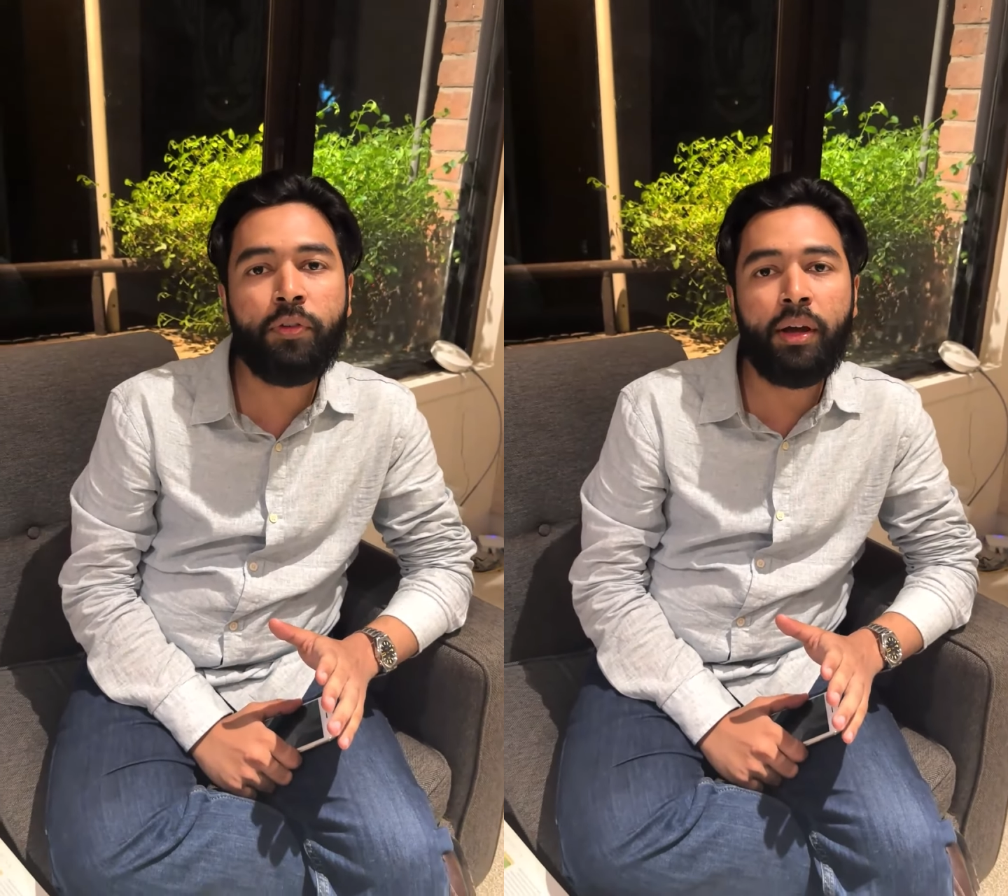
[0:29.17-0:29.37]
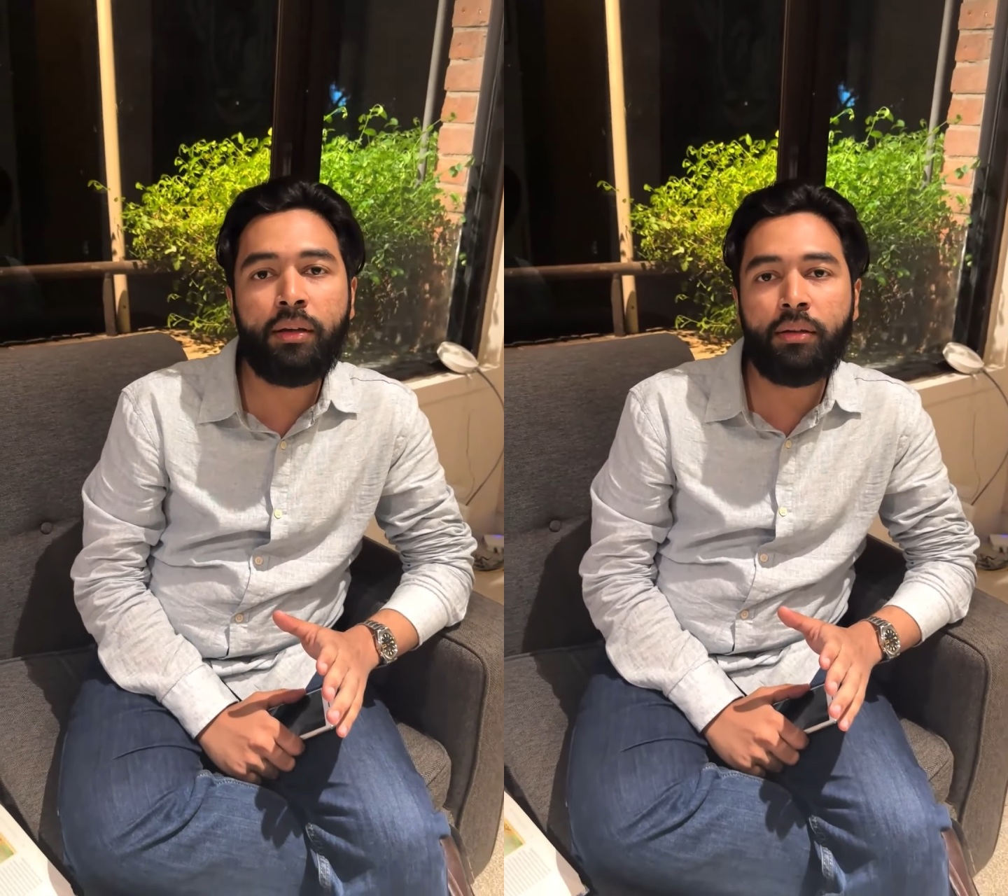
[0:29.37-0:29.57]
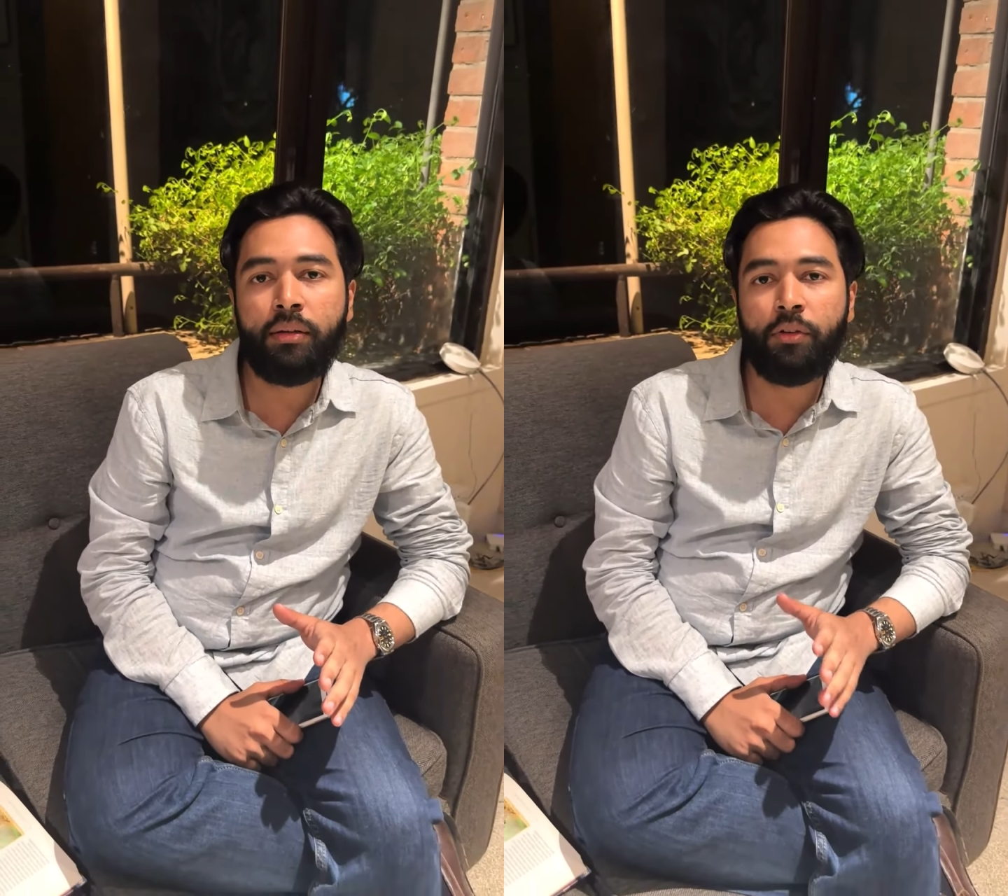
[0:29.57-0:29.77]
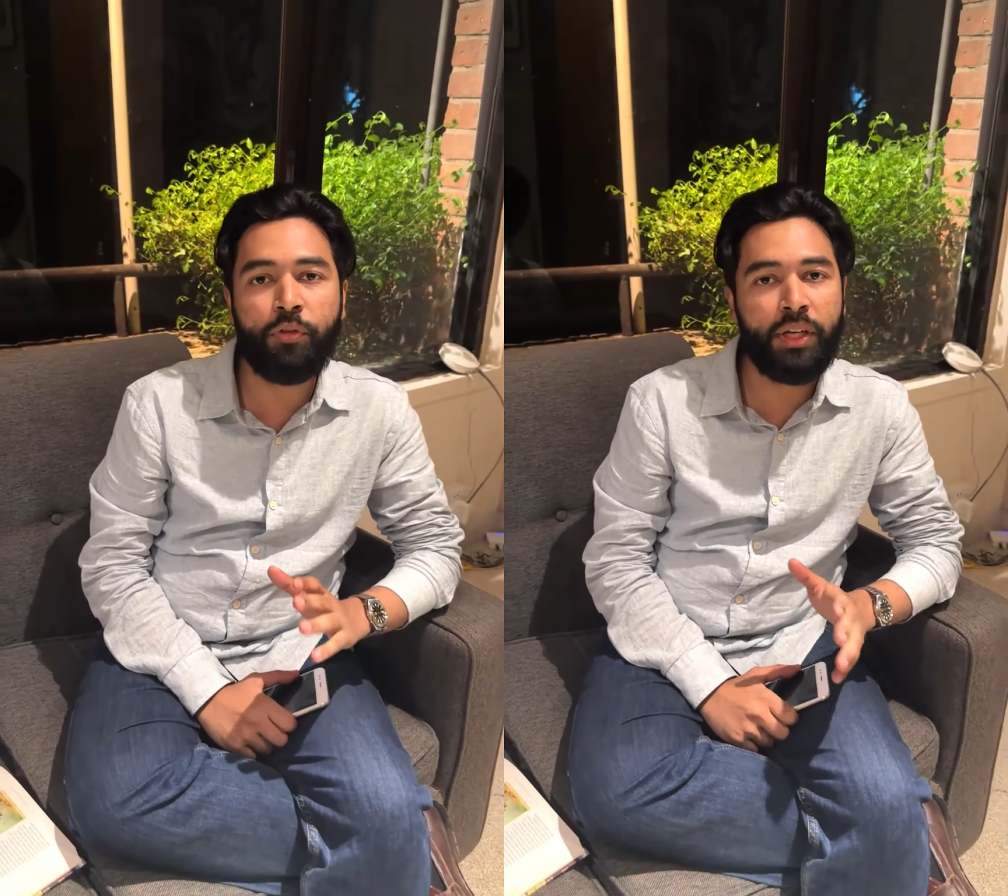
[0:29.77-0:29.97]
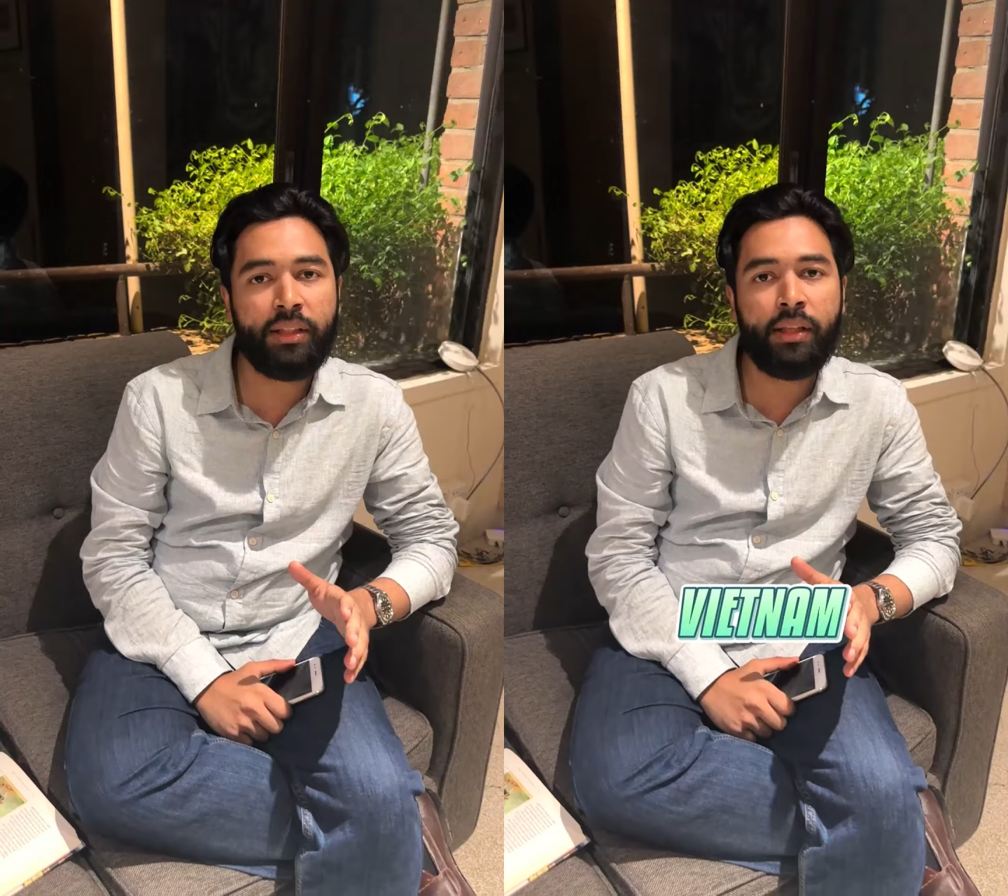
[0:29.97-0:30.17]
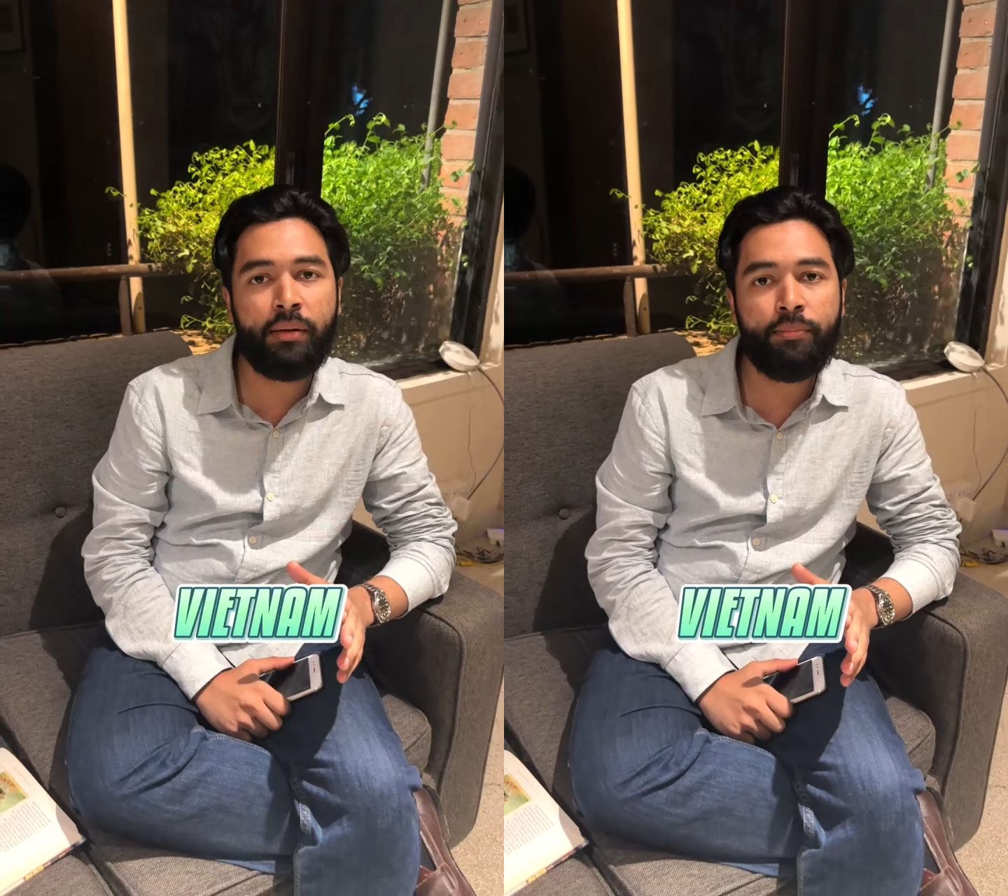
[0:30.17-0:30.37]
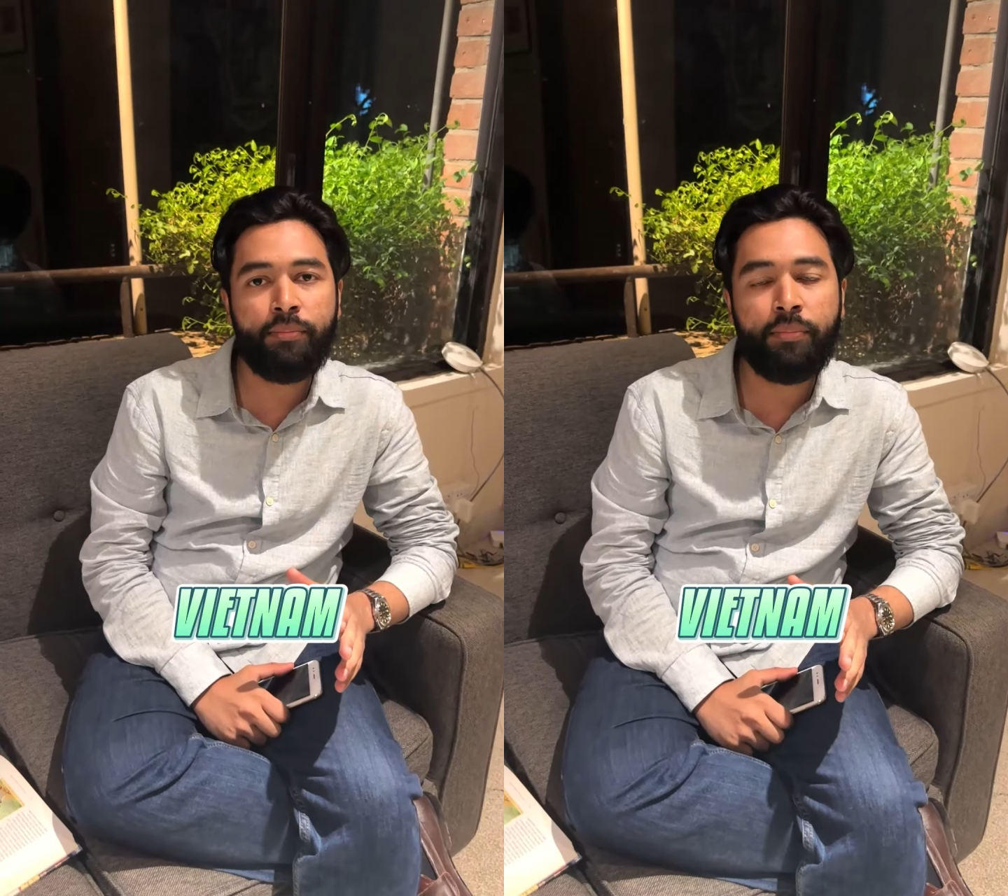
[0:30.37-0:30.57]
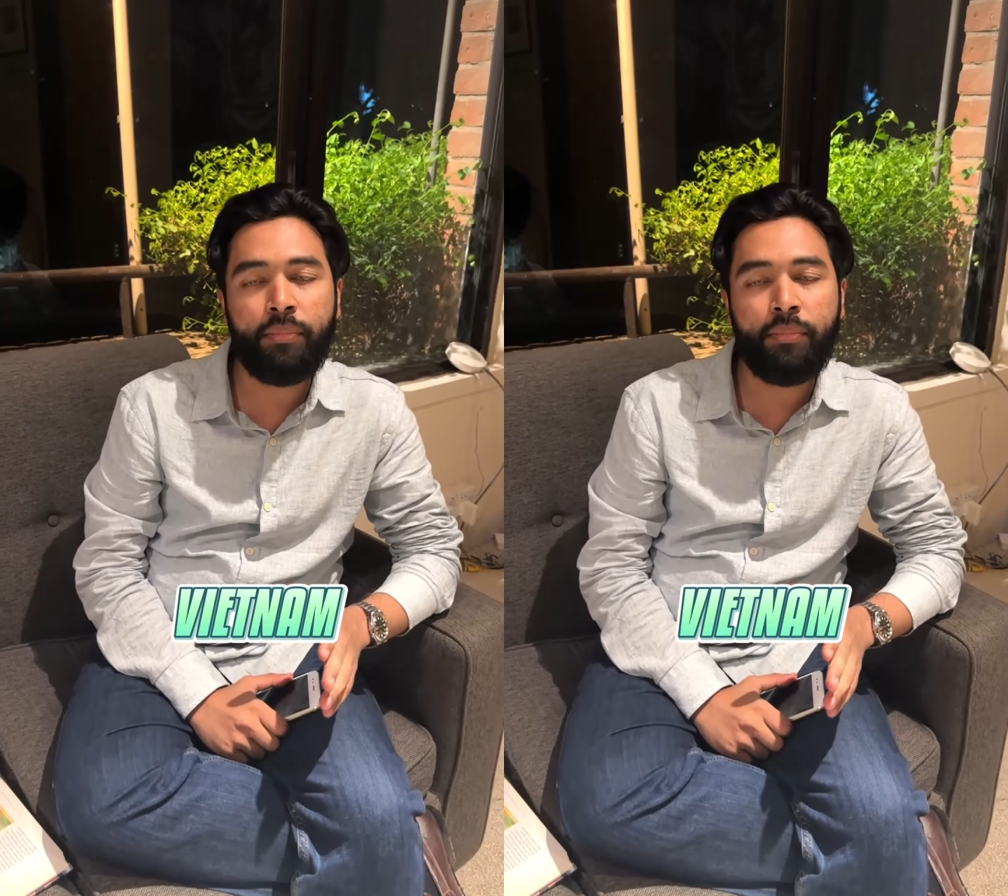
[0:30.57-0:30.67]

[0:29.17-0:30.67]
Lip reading: fan, Vietnam,